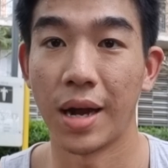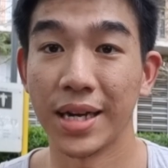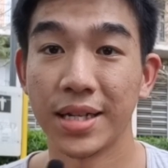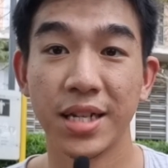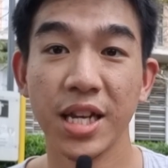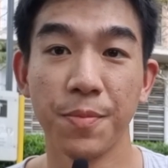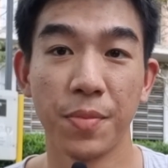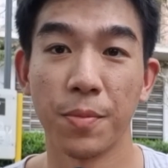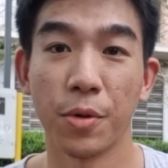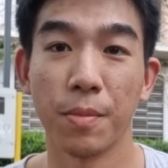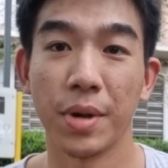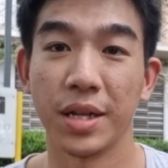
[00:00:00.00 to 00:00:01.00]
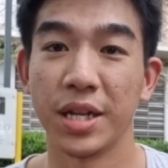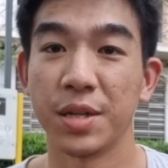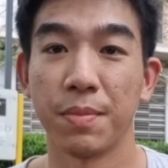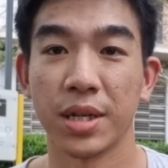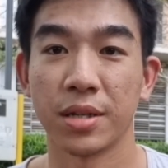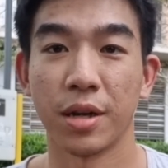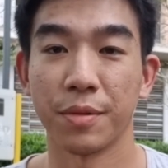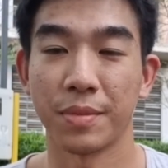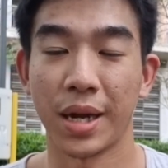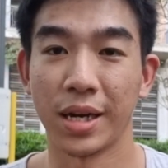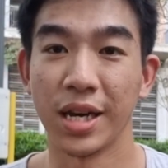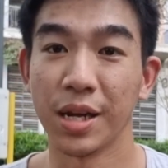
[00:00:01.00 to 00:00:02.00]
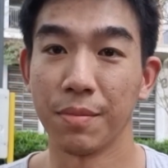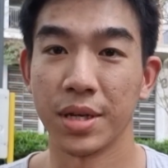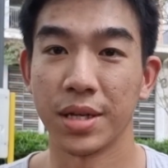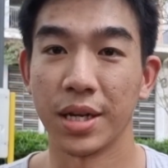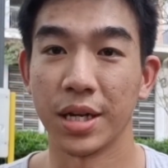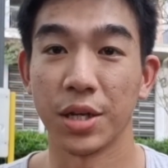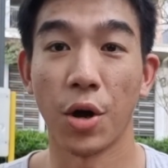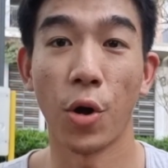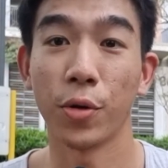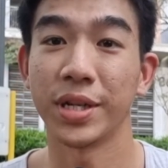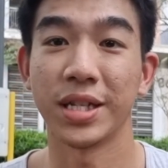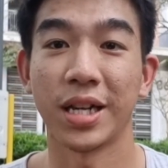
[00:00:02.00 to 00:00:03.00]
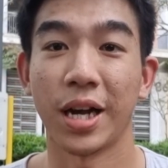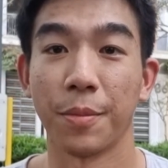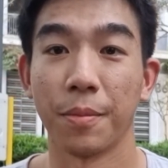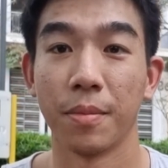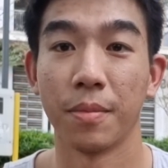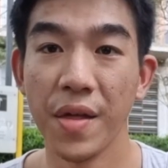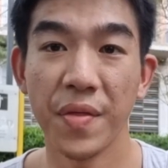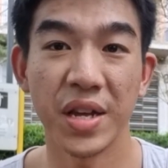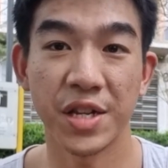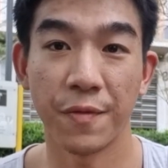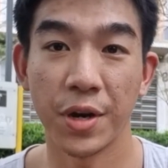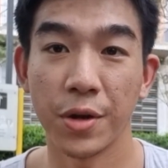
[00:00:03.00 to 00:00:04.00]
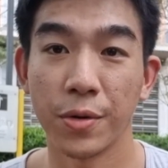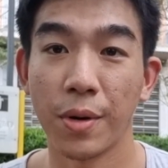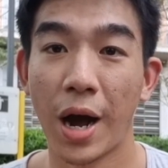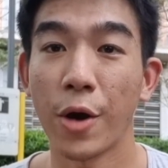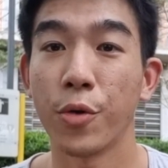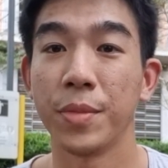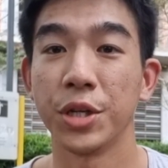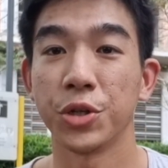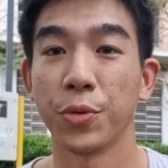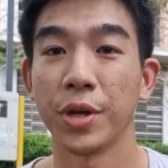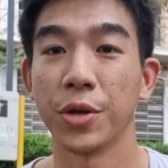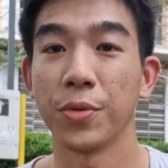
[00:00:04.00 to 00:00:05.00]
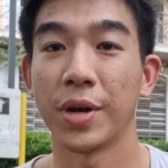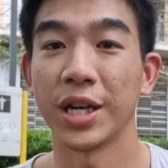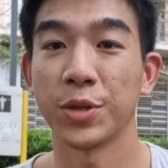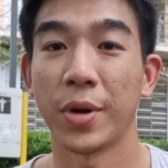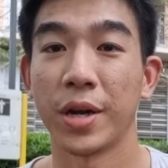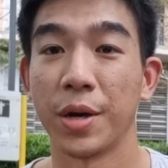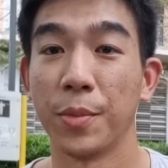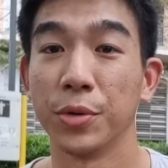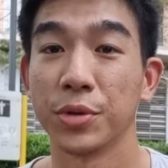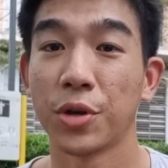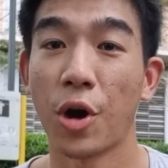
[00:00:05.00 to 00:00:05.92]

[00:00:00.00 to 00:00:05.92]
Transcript: I see people make these muscle up technique mistakes all the time. In this video, I will be showing you guys one of the most